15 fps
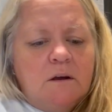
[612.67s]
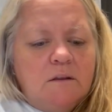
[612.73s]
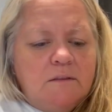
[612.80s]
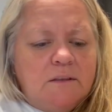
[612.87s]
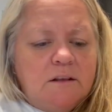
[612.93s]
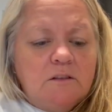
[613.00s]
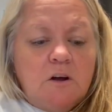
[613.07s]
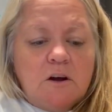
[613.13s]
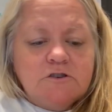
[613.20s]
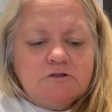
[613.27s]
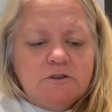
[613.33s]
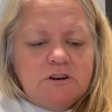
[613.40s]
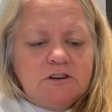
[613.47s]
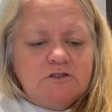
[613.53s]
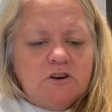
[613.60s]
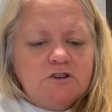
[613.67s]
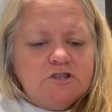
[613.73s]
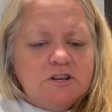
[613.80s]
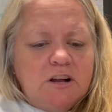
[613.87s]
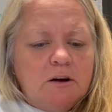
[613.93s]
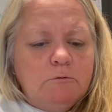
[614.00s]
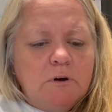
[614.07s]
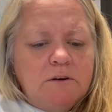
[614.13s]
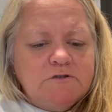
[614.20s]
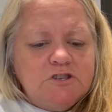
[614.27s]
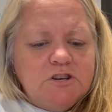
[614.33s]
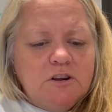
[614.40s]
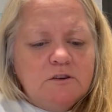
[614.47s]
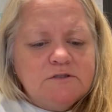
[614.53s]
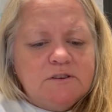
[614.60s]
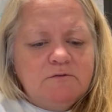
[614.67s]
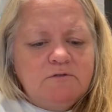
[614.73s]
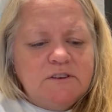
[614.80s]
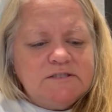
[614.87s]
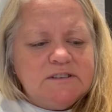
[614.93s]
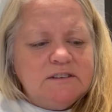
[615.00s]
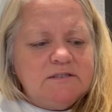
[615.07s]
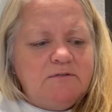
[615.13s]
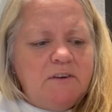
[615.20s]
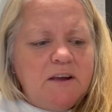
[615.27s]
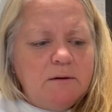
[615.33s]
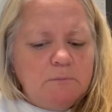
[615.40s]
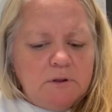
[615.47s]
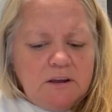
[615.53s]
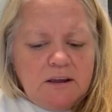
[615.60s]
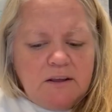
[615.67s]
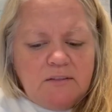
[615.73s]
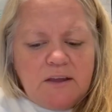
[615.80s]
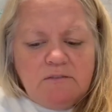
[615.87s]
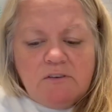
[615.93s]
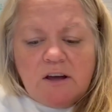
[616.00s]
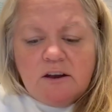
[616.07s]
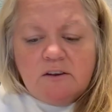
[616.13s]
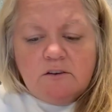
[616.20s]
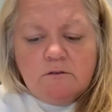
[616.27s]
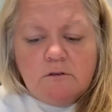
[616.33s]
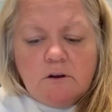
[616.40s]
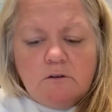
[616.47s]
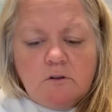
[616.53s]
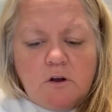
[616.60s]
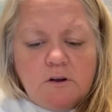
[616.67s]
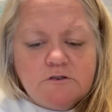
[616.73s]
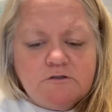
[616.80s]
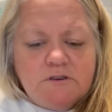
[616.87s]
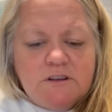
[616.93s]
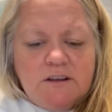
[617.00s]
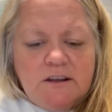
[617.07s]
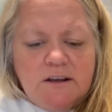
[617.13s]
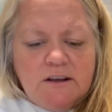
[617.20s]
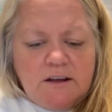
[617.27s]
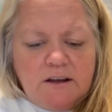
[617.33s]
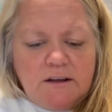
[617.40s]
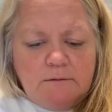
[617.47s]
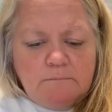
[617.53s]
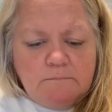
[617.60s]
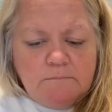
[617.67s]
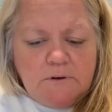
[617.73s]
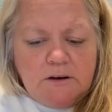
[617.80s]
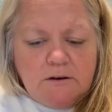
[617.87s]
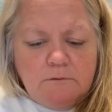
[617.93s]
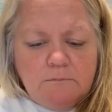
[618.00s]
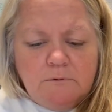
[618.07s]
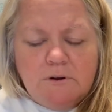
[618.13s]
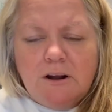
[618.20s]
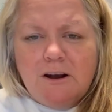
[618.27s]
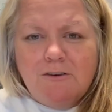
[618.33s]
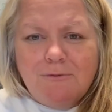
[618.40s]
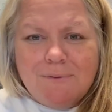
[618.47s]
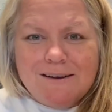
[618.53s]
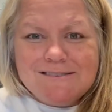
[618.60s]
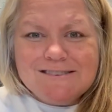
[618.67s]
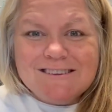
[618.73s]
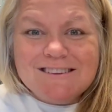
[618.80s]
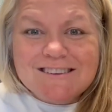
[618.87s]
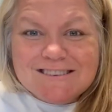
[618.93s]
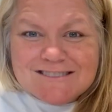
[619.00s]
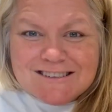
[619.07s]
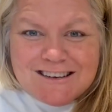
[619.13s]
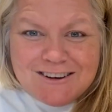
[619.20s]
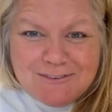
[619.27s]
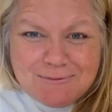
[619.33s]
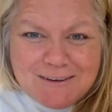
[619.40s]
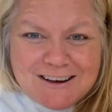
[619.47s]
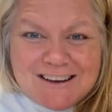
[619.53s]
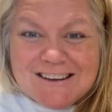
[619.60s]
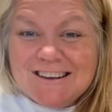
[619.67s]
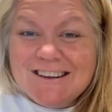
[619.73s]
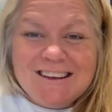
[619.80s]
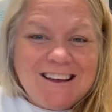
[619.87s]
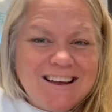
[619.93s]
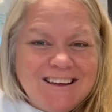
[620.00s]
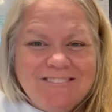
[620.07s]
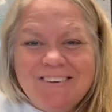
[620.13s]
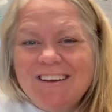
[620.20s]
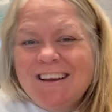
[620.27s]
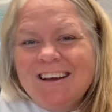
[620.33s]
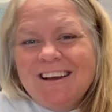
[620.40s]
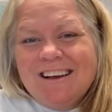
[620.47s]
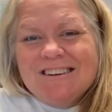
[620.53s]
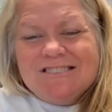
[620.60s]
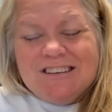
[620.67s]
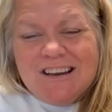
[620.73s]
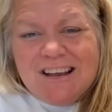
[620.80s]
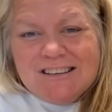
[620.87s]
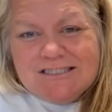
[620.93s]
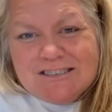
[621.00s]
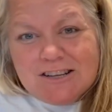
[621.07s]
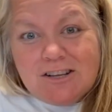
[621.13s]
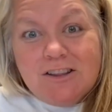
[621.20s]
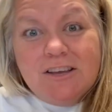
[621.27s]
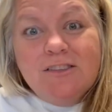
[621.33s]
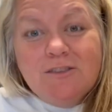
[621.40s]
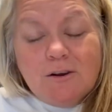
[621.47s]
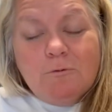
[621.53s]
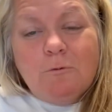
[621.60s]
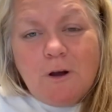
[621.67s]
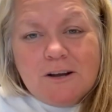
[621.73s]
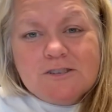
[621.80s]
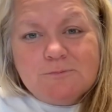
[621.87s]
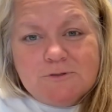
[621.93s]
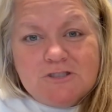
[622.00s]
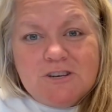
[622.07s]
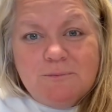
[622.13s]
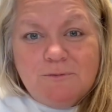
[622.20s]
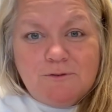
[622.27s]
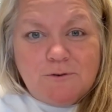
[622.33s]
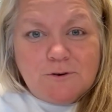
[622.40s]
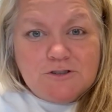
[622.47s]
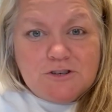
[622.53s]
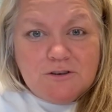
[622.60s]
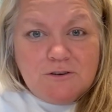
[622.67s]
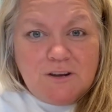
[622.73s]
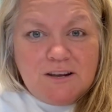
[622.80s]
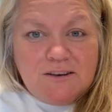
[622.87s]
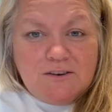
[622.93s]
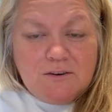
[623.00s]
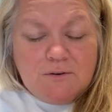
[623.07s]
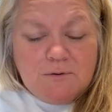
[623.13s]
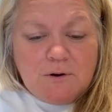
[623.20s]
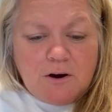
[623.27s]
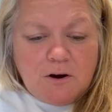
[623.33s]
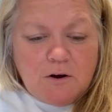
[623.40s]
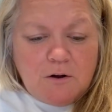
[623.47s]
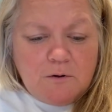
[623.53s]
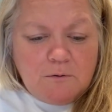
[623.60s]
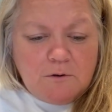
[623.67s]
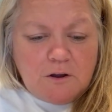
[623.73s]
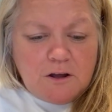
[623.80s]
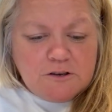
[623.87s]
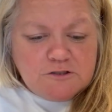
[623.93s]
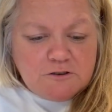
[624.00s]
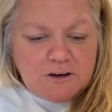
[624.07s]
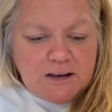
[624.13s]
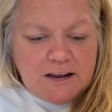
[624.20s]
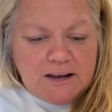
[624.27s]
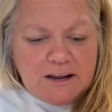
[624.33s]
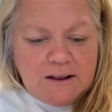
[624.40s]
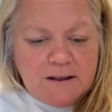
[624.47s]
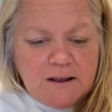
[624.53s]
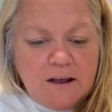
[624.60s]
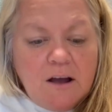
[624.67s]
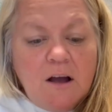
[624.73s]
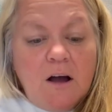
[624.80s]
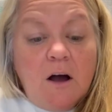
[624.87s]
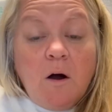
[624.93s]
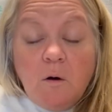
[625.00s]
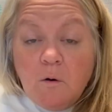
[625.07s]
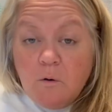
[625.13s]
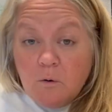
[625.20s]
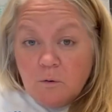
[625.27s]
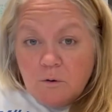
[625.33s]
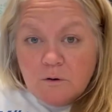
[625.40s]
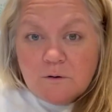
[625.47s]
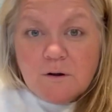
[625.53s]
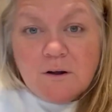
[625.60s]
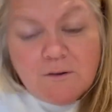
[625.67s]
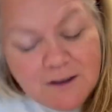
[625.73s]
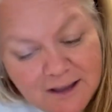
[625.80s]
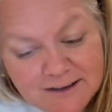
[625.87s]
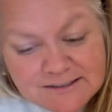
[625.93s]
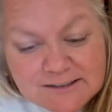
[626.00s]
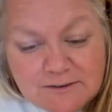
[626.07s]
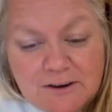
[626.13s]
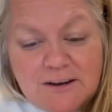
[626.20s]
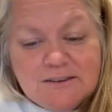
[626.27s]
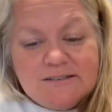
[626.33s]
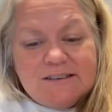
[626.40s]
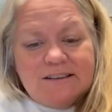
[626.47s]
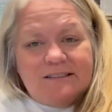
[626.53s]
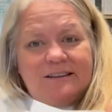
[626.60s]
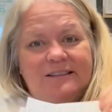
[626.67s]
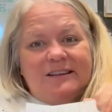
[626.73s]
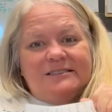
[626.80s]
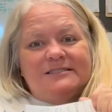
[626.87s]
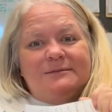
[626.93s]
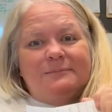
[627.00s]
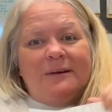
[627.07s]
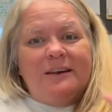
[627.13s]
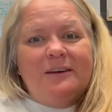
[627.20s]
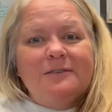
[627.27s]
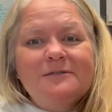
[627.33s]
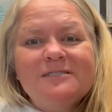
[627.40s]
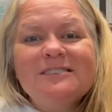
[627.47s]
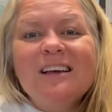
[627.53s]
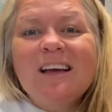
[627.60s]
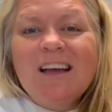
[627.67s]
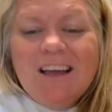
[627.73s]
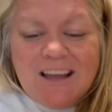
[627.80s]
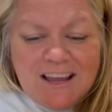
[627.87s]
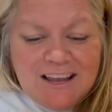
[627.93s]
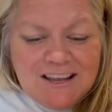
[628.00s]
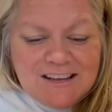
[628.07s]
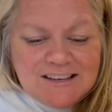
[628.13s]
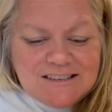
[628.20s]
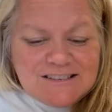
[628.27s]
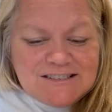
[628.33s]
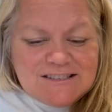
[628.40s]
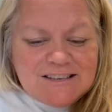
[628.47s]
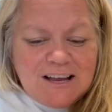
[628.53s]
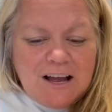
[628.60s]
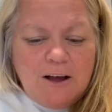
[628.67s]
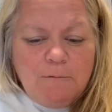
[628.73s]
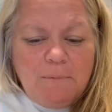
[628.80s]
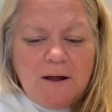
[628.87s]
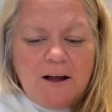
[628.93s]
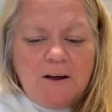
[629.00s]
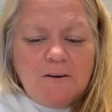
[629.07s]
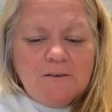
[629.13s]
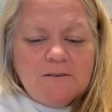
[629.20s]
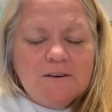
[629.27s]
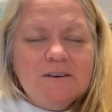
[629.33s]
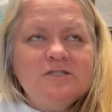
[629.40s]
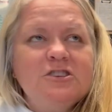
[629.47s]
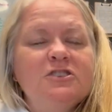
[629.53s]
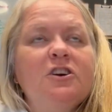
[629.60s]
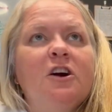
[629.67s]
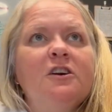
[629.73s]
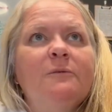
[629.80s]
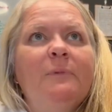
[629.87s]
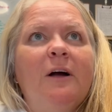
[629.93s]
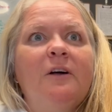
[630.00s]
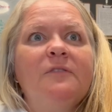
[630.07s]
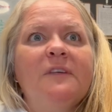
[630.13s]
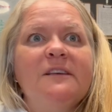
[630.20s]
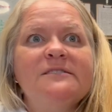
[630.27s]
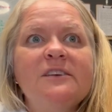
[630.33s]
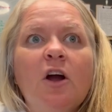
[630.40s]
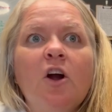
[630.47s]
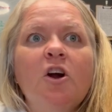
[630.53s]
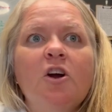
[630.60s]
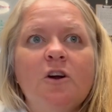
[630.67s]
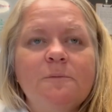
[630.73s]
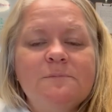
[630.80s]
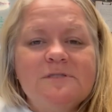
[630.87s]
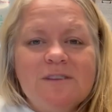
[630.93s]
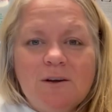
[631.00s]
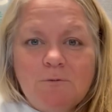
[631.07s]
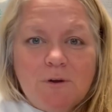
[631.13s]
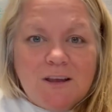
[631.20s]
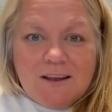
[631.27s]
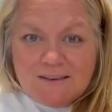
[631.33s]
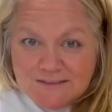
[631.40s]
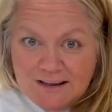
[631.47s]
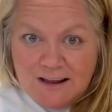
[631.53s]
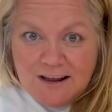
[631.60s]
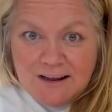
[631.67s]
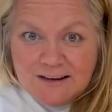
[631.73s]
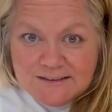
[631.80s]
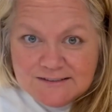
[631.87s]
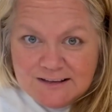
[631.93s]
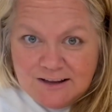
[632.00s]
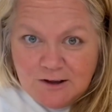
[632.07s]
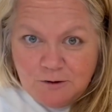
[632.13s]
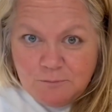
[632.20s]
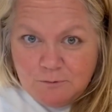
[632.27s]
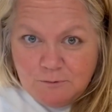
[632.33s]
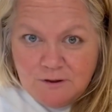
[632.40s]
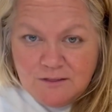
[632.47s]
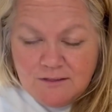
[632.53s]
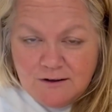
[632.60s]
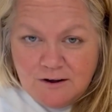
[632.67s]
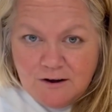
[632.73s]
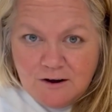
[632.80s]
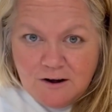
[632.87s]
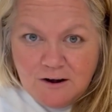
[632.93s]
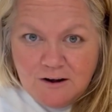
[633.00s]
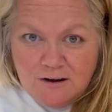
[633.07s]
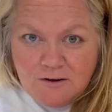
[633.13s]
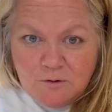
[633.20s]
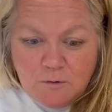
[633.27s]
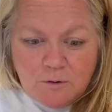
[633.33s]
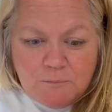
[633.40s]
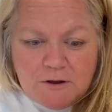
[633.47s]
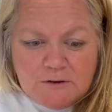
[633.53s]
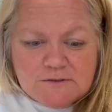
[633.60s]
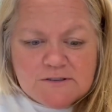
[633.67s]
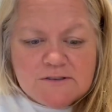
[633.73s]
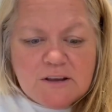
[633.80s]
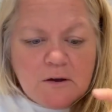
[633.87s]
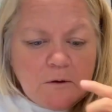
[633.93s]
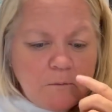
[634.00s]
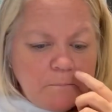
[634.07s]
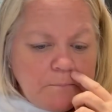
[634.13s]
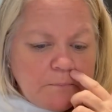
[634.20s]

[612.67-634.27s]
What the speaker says: laundry detergent out. Whenever she goes and visits family and they've got to do their laundry, you know, not everybody's going to listen to everybody. She has to clean their washing machine before she can do her own laundry in it. Oh, okay. So here's something that's in my notes she talked about these herbs that we can take to help with our hormones. So,